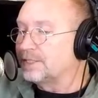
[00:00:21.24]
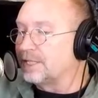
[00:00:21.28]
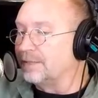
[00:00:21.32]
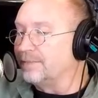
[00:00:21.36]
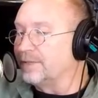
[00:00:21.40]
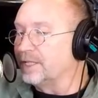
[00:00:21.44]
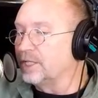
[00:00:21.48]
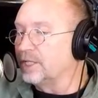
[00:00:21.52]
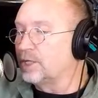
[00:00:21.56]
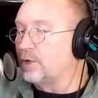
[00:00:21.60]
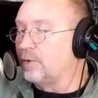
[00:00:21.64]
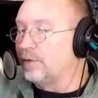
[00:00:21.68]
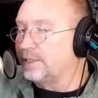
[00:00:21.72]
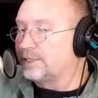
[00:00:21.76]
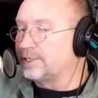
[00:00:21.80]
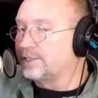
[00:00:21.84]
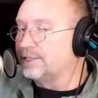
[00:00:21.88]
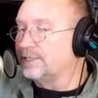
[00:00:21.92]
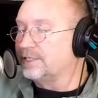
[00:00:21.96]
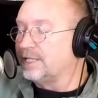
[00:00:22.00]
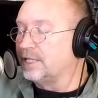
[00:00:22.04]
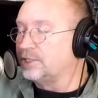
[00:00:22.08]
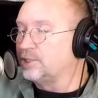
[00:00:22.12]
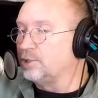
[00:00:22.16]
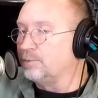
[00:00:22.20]
some of the
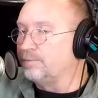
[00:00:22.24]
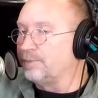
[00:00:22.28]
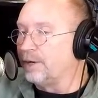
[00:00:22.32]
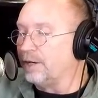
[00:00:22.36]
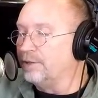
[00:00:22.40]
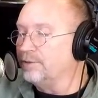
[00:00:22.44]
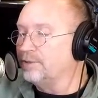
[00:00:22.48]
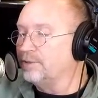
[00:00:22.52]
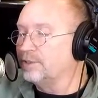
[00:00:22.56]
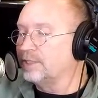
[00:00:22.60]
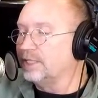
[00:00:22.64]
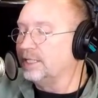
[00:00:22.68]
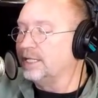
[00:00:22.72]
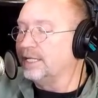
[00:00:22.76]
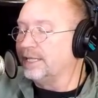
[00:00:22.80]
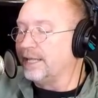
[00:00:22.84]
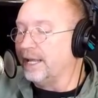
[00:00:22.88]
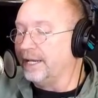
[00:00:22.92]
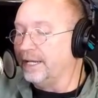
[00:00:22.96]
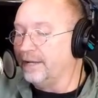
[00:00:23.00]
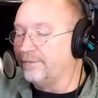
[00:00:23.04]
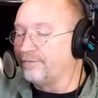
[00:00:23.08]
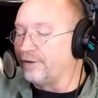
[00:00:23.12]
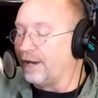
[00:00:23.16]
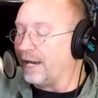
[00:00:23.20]
questions that you posted,
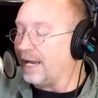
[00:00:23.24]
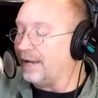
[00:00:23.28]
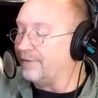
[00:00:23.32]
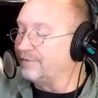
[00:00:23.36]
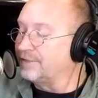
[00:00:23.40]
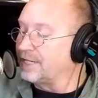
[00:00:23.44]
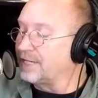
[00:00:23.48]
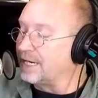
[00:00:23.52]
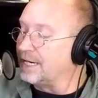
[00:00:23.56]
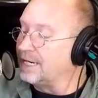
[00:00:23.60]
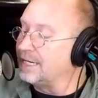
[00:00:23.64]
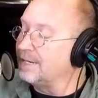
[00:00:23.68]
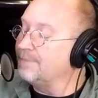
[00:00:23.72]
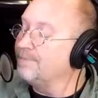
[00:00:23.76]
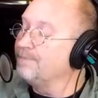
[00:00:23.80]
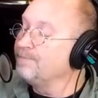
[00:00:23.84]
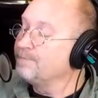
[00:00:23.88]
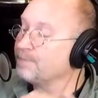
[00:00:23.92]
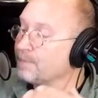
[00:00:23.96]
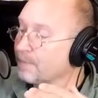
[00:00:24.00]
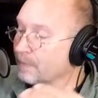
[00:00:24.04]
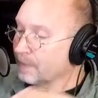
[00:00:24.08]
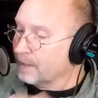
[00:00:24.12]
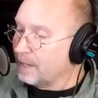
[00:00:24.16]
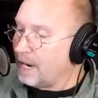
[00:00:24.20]
and then if I have time,
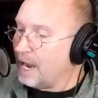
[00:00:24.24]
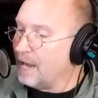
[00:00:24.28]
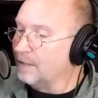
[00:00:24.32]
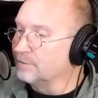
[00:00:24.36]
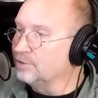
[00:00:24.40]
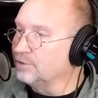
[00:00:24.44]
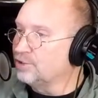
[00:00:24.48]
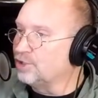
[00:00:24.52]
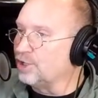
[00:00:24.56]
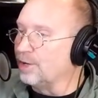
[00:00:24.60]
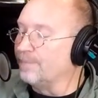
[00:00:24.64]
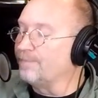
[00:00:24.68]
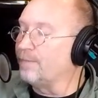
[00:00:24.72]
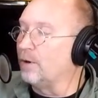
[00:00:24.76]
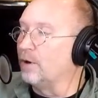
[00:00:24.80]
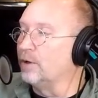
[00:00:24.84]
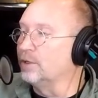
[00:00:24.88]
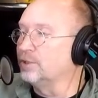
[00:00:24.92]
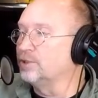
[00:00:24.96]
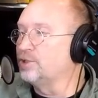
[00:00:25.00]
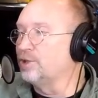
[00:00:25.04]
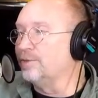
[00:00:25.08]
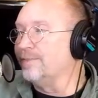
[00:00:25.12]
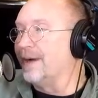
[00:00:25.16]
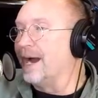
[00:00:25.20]
I'll jump
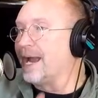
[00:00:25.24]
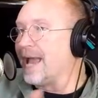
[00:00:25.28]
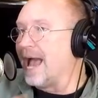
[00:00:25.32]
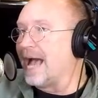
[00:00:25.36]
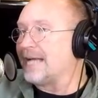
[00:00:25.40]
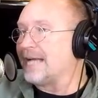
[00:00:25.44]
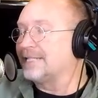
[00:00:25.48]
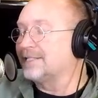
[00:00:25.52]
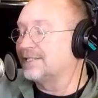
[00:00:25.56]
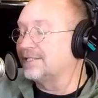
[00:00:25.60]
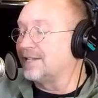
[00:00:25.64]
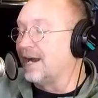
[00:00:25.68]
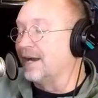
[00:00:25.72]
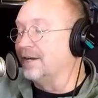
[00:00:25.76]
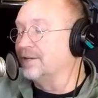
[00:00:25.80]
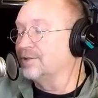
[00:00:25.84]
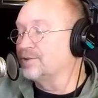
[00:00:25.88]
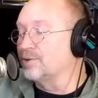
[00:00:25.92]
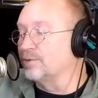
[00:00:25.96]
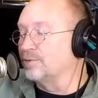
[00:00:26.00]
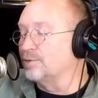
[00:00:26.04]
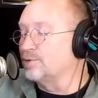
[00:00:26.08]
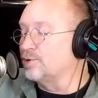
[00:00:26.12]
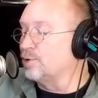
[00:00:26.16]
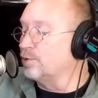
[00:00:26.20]
onto my Ask
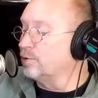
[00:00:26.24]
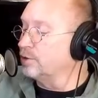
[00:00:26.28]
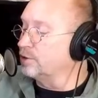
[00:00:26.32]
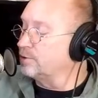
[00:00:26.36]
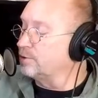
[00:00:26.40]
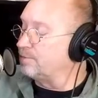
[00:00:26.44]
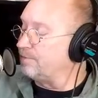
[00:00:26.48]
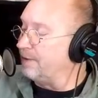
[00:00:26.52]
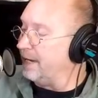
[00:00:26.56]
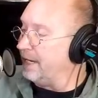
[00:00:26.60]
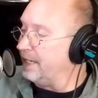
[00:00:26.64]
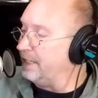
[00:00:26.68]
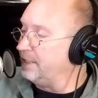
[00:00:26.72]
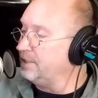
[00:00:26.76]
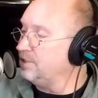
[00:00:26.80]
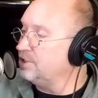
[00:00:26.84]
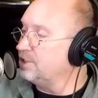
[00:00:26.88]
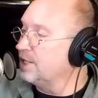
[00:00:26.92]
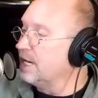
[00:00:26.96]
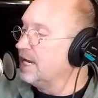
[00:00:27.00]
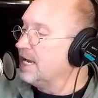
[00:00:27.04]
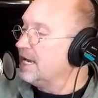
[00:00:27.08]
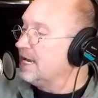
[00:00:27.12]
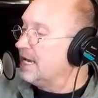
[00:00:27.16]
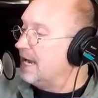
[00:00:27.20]
Dinosaur George
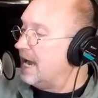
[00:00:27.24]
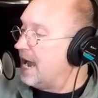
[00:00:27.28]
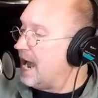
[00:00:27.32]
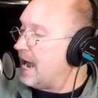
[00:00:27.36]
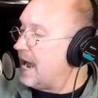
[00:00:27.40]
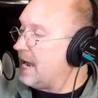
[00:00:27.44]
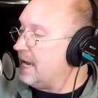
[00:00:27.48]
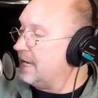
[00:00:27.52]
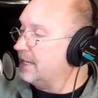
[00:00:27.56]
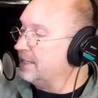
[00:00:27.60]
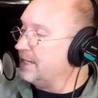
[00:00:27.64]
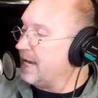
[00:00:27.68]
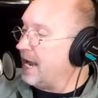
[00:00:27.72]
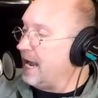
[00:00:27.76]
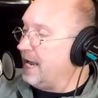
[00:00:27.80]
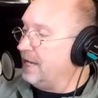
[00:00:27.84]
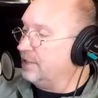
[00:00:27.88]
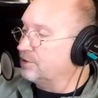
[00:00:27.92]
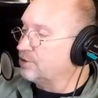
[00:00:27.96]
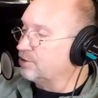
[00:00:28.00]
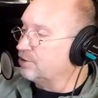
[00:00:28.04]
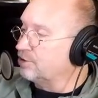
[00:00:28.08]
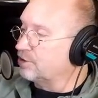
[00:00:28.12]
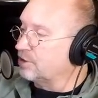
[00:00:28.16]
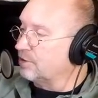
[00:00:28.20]
page and
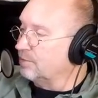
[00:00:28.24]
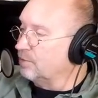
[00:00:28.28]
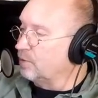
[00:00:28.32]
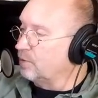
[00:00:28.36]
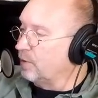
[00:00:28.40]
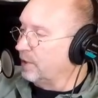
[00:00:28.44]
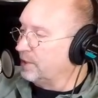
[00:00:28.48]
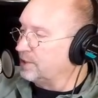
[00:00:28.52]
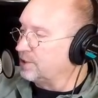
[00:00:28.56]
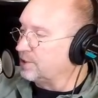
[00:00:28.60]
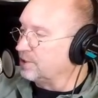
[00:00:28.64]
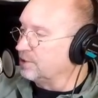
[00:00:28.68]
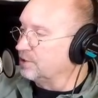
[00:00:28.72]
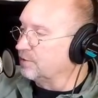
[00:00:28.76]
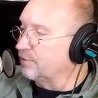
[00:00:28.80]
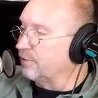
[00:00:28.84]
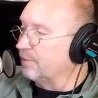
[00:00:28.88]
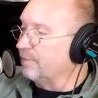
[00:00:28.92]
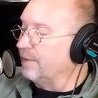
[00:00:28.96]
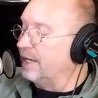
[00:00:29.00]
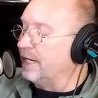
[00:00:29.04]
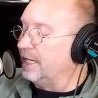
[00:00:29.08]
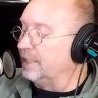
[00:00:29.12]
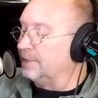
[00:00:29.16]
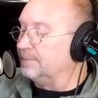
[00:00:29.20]
answer some questions
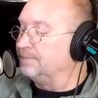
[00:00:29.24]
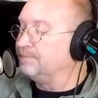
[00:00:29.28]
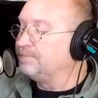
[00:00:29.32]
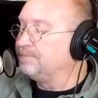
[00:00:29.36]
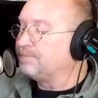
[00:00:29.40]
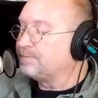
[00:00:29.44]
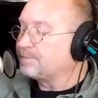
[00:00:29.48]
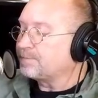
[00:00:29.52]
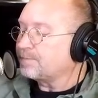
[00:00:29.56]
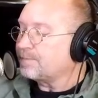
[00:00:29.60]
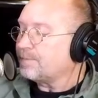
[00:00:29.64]
from there.